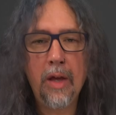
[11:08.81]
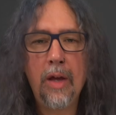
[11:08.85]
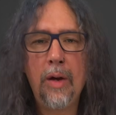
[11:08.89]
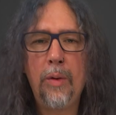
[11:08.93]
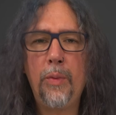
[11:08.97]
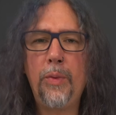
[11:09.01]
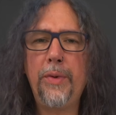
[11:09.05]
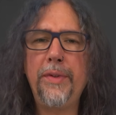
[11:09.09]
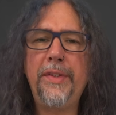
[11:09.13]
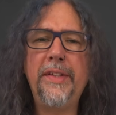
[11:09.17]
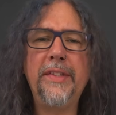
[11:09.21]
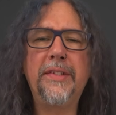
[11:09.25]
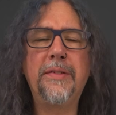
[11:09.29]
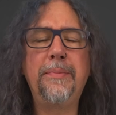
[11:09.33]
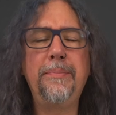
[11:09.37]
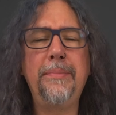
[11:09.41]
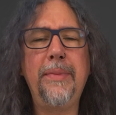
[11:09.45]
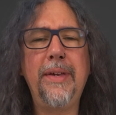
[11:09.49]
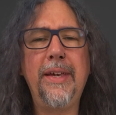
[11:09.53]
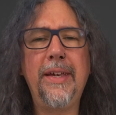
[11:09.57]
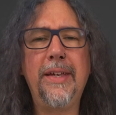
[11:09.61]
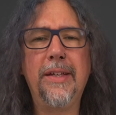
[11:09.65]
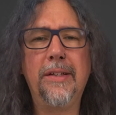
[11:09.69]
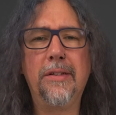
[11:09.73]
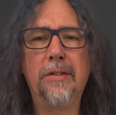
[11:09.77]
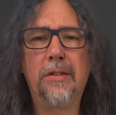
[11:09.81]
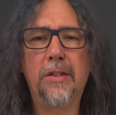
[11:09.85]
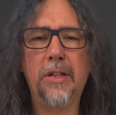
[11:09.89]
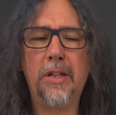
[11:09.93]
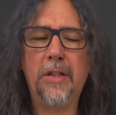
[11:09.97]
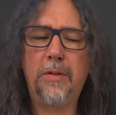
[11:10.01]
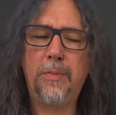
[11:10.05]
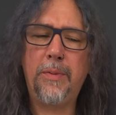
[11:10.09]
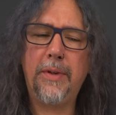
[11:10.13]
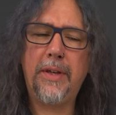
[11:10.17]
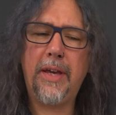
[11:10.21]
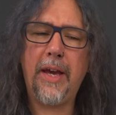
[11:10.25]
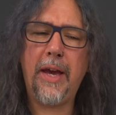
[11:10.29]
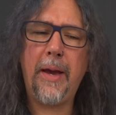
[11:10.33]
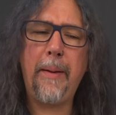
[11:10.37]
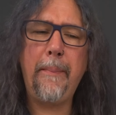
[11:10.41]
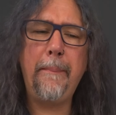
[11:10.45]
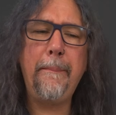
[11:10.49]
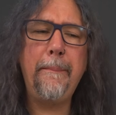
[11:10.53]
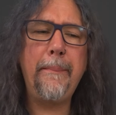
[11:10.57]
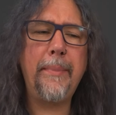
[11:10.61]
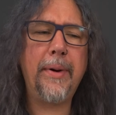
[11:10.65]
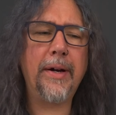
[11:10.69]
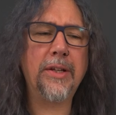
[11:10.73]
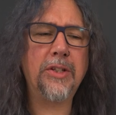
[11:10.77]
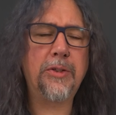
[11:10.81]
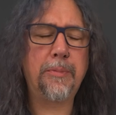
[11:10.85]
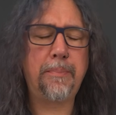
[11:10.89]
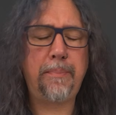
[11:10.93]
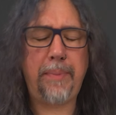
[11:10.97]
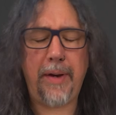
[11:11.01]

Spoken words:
What this means is we get a much